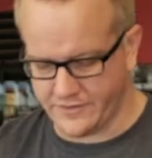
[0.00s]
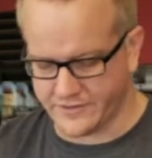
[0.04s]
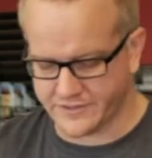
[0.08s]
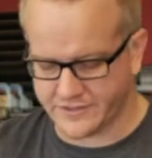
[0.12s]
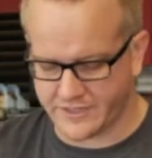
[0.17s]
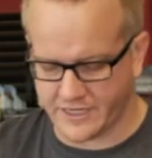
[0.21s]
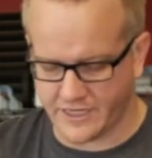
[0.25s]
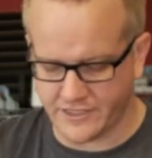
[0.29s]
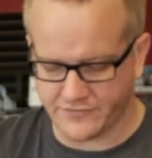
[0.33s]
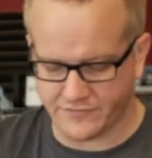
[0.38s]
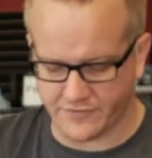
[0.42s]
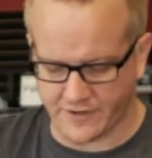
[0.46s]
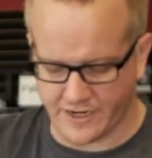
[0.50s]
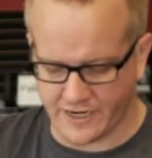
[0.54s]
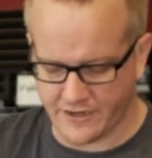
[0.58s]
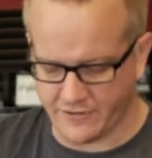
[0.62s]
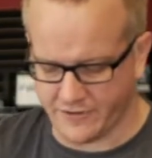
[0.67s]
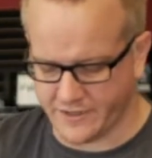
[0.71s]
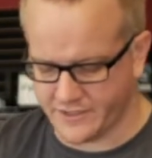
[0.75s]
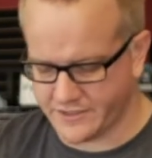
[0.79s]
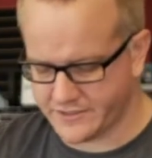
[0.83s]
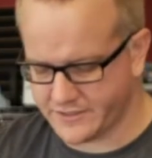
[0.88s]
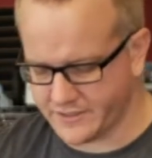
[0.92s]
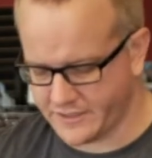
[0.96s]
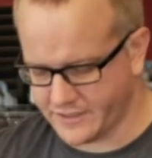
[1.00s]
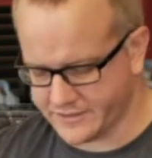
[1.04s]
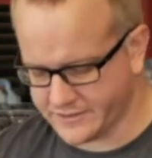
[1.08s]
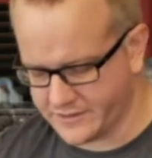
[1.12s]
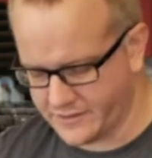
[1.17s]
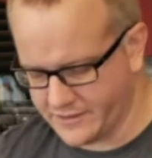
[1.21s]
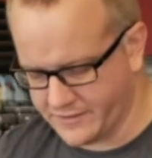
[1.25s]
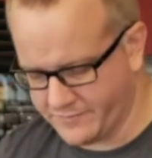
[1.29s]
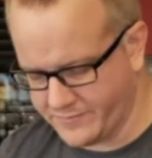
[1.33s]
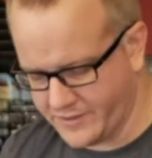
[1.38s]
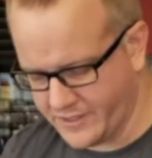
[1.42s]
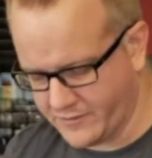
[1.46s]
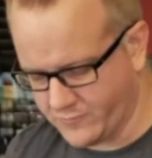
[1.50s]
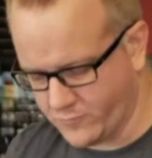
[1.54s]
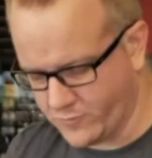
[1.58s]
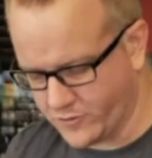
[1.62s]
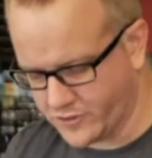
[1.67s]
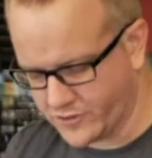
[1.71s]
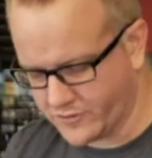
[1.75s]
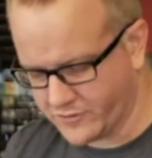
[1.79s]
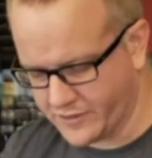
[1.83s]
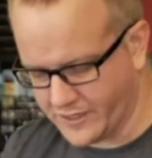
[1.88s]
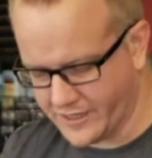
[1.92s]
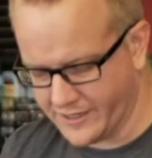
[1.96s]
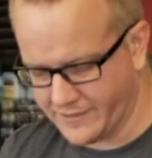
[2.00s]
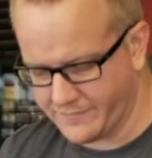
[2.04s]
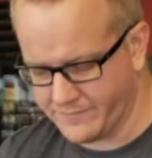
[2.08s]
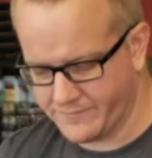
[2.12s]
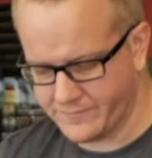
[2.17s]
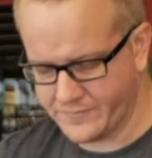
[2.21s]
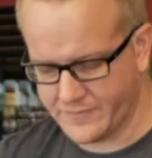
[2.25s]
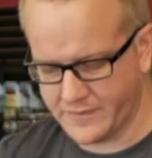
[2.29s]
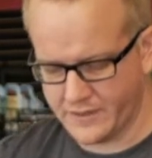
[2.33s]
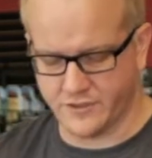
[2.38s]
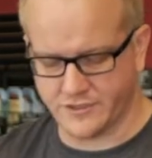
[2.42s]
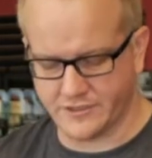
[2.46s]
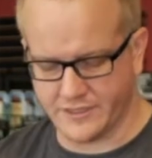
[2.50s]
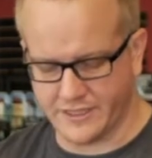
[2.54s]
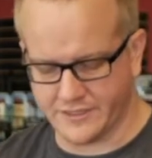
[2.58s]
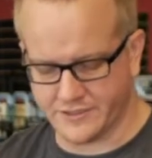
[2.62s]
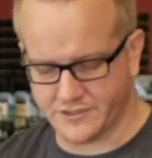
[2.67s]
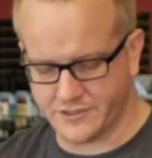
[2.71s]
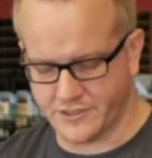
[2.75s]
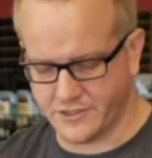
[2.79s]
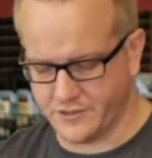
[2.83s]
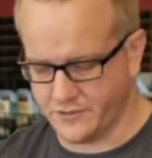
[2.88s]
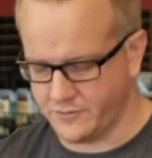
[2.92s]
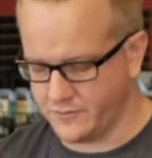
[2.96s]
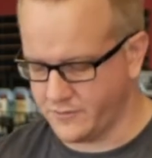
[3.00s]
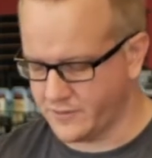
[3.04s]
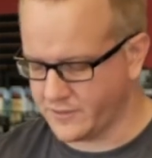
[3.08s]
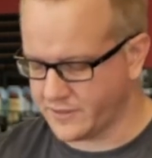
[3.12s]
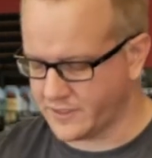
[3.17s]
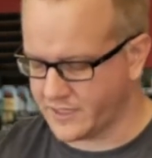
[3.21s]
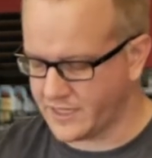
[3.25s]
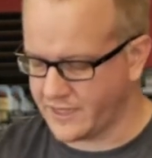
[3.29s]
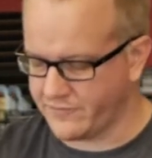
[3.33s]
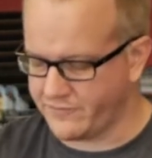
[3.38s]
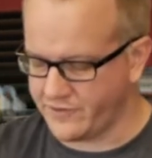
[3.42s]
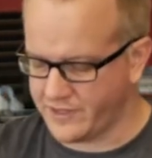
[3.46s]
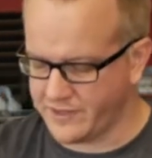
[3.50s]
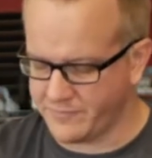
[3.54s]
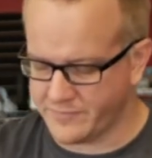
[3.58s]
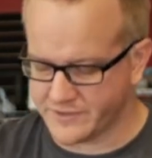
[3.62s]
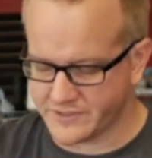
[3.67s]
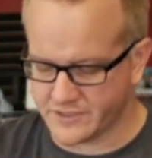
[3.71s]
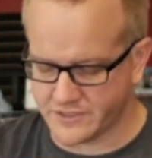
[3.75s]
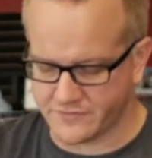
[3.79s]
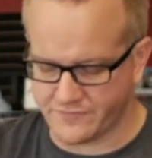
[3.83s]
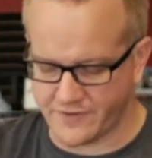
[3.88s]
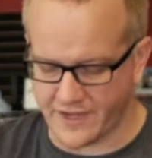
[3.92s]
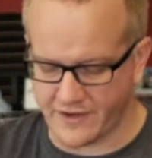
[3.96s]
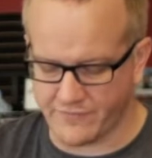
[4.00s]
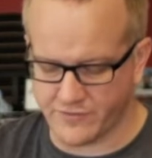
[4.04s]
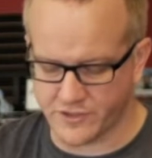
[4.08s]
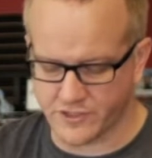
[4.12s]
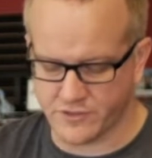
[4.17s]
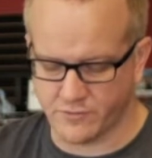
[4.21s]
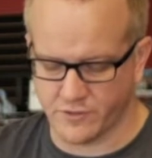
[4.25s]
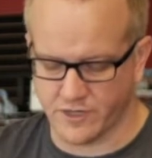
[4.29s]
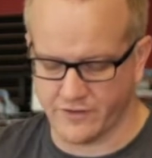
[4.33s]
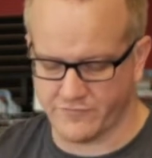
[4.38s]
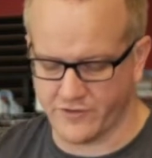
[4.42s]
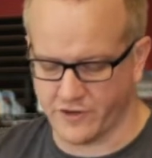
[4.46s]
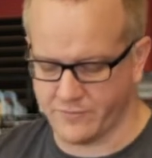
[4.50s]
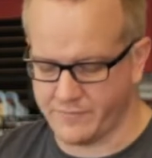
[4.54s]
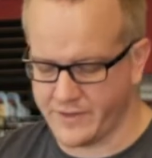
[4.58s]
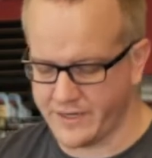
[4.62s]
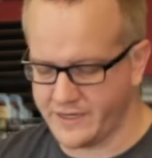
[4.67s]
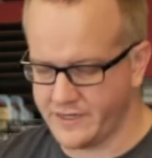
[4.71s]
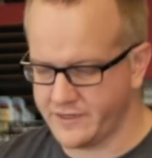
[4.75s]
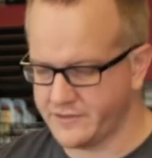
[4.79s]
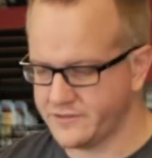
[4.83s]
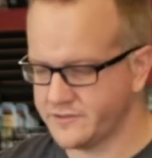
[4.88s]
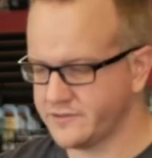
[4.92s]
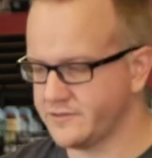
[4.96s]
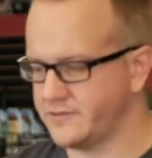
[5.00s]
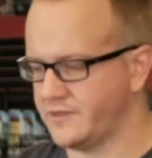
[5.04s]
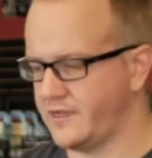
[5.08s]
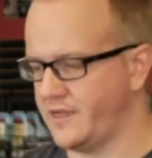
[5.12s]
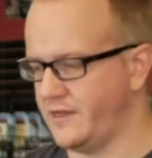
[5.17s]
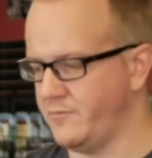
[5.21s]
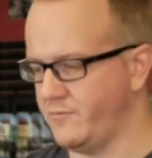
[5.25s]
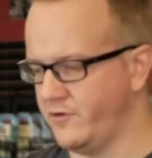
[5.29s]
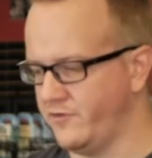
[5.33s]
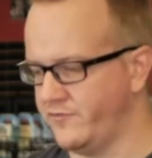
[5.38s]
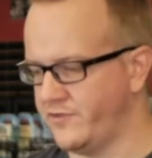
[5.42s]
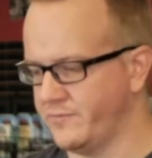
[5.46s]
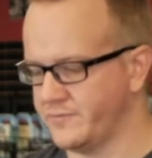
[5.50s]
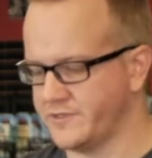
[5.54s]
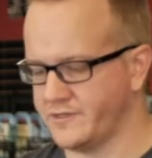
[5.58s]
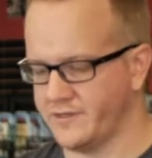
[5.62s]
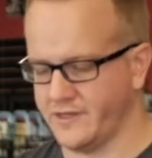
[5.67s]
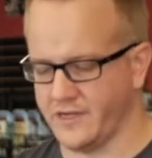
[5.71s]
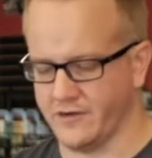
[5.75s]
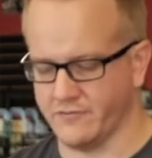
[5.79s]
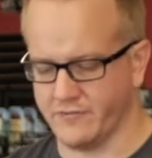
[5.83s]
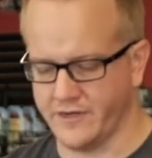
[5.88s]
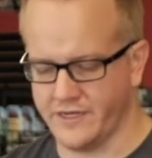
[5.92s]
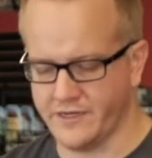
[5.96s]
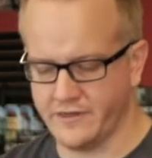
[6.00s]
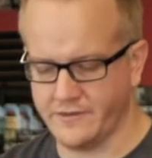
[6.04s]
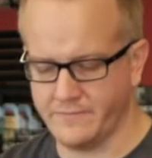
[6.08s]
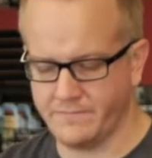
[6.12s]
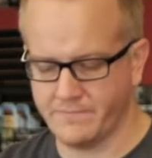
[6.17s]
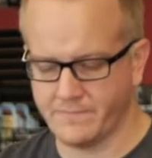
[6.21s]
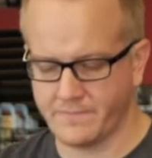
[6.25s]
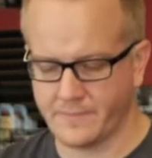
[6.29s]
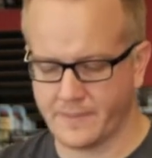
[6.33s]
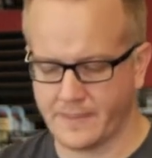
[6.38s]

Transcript: In this case for Ares, it's Olympian Warcry, which lets you give Olympus's favor to one of your minions and move them to the arena.